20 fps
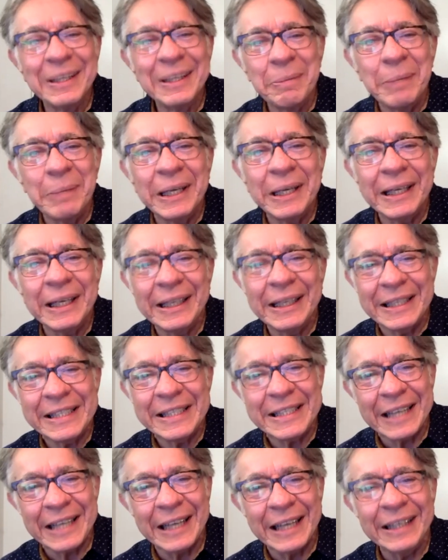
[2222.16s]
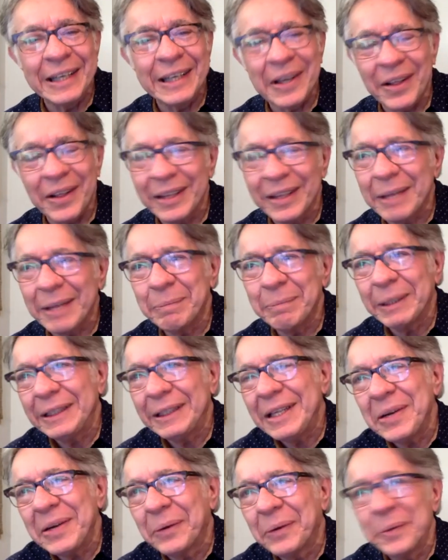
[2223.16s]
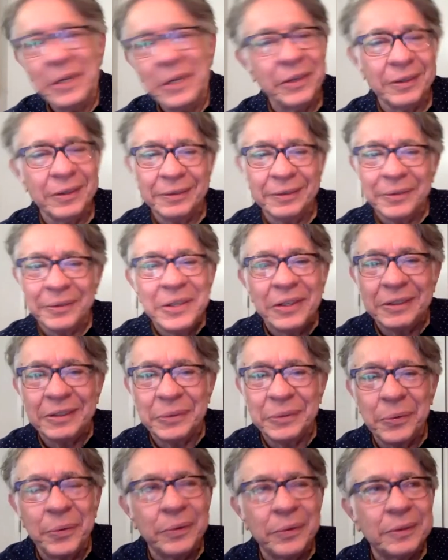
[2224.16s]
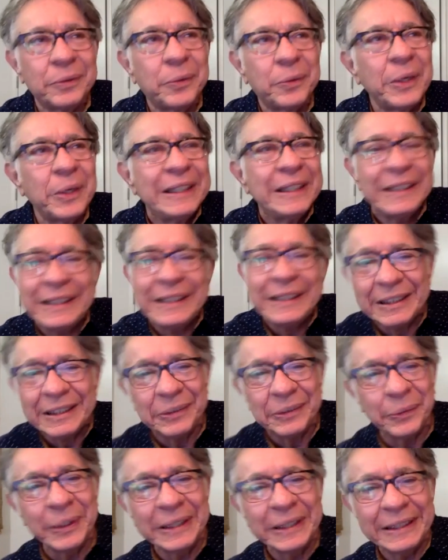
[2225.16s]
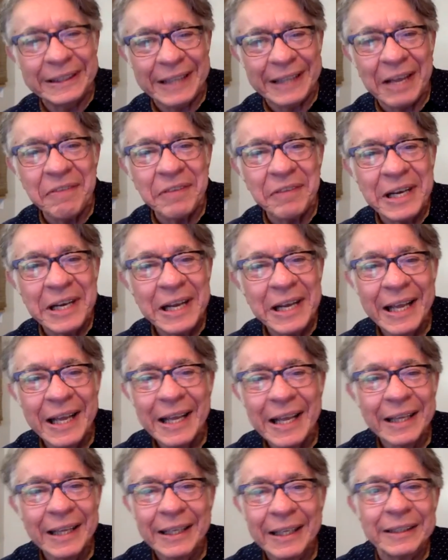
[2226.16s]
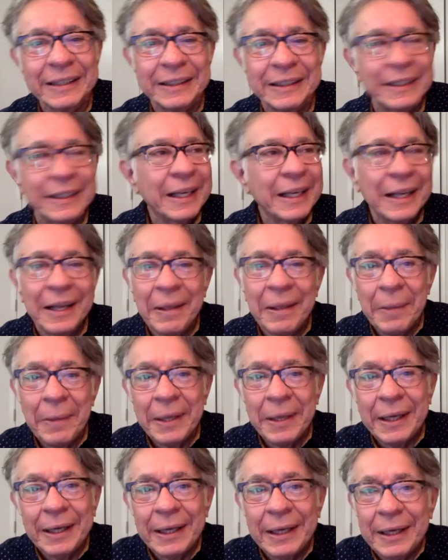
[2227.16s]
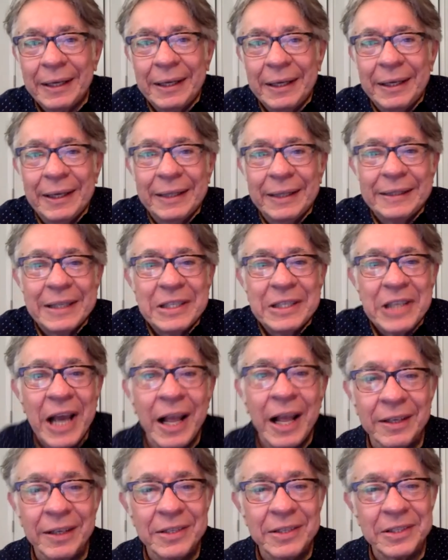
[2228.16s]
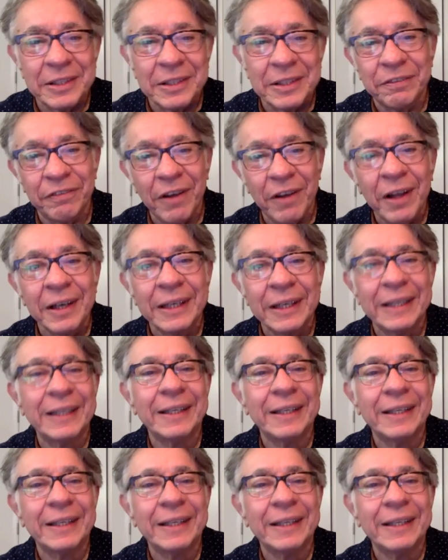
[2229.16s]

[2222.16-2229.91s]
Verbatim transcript: then being in the sun and all that. But you know, when you're when you're tw- 26, 27, it's it's a challenge. It's fun.